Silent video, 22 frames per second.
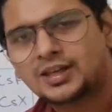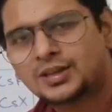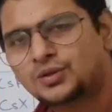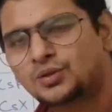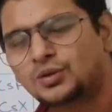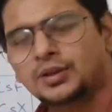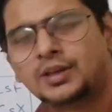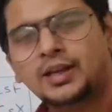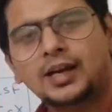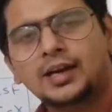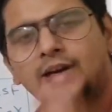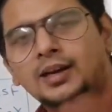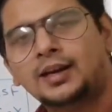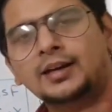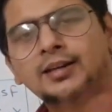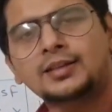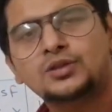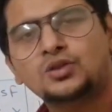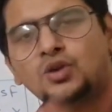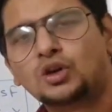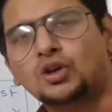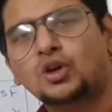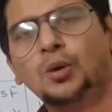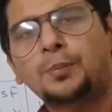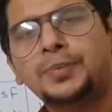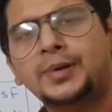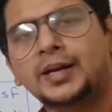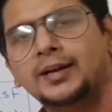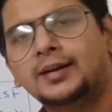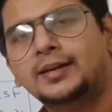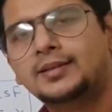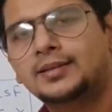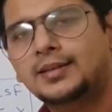So they are, it is not
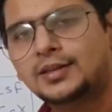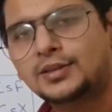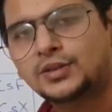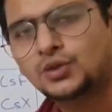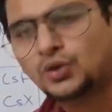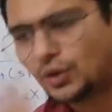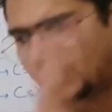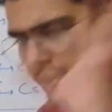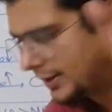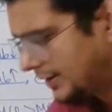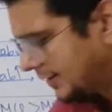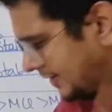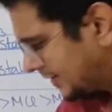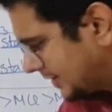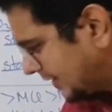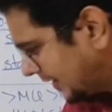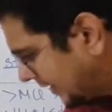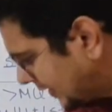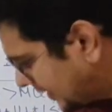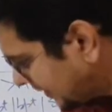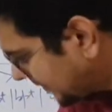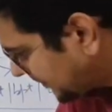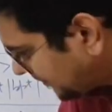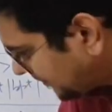obtained in the solid state.